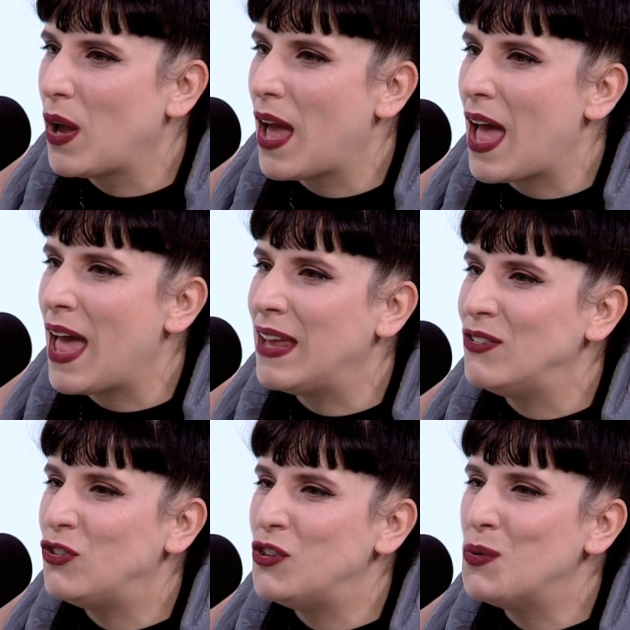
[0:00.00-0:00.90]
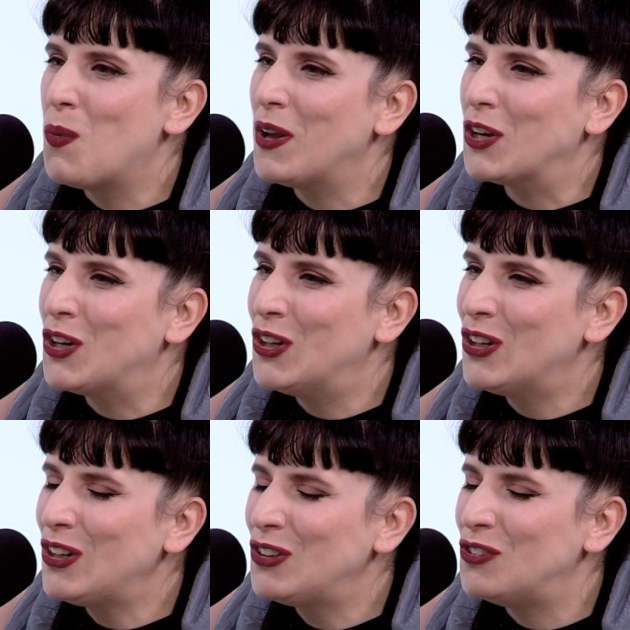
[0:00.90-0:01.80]
and do you want to
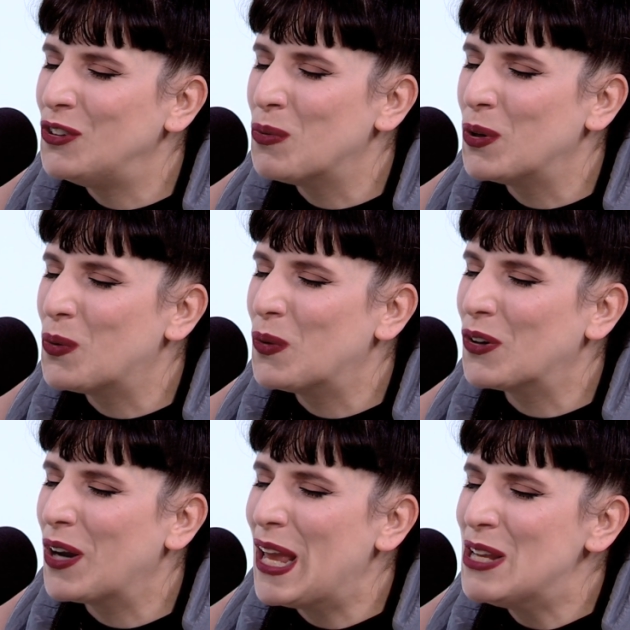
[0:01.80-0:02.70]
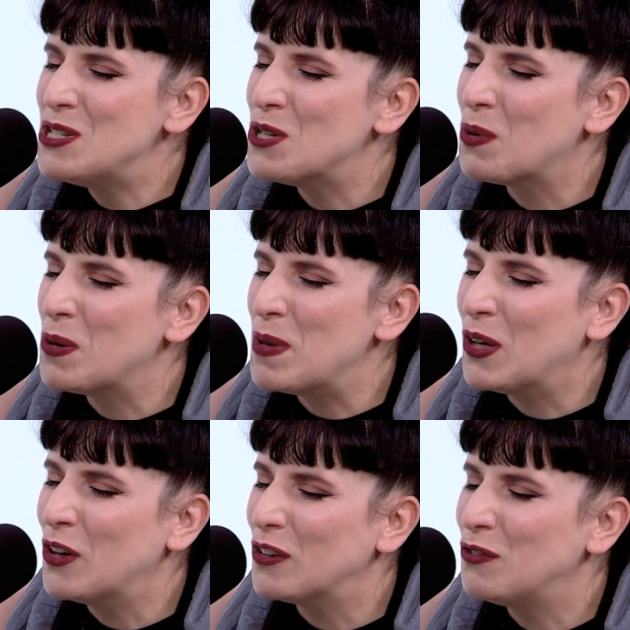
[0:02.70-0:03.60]
cook? Do you want to order in? Do you want to be
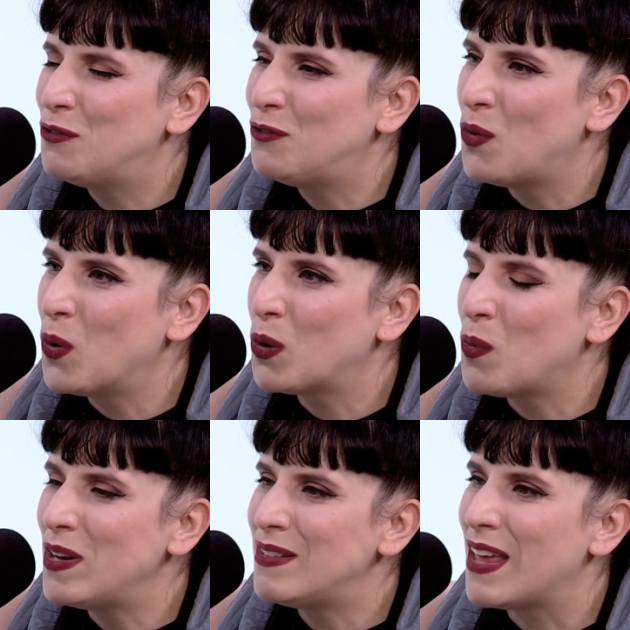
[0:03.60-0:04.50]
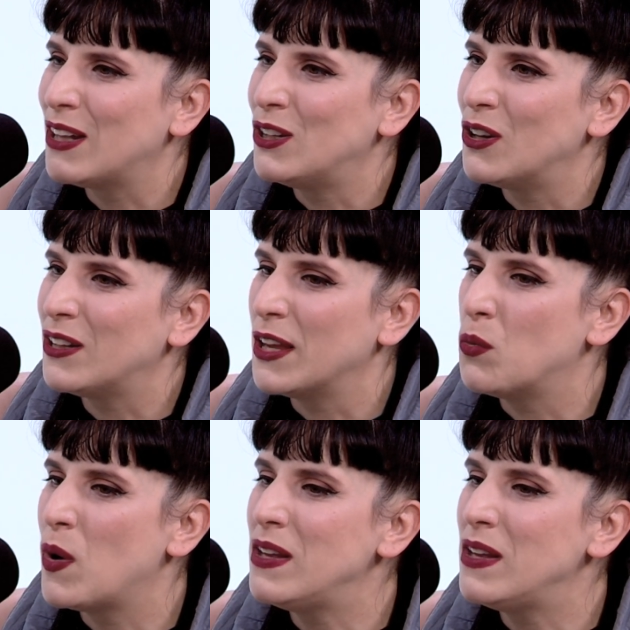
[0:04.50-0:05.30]
cooked for? What does that look like? What is